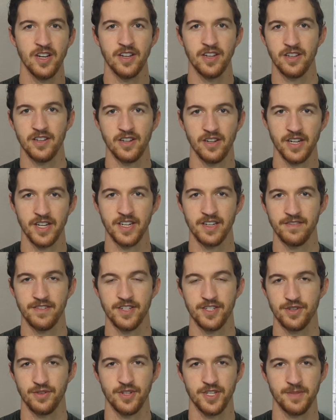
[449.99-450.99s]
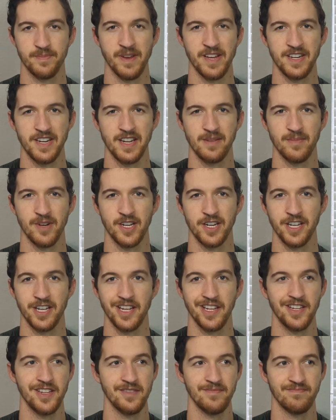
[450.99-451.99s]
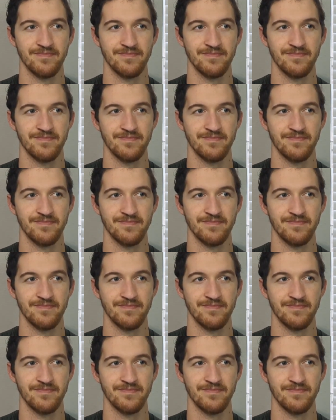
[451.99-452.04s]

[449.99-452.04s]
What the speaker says: your individual spending money.